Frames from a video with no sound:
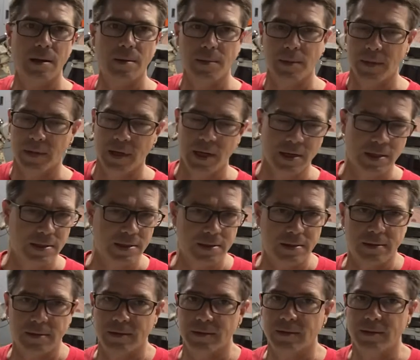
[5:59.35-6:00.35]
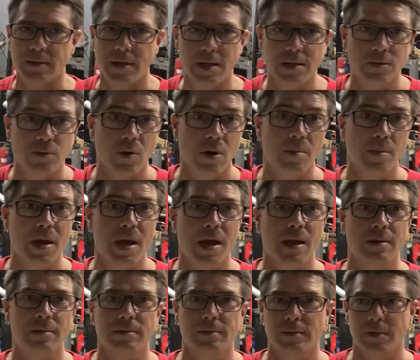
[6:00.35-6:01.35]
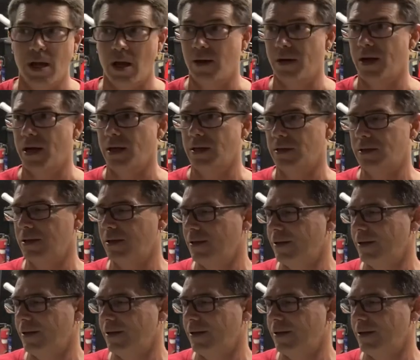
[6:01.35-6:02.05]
I mean, that's where I'm at nowadays.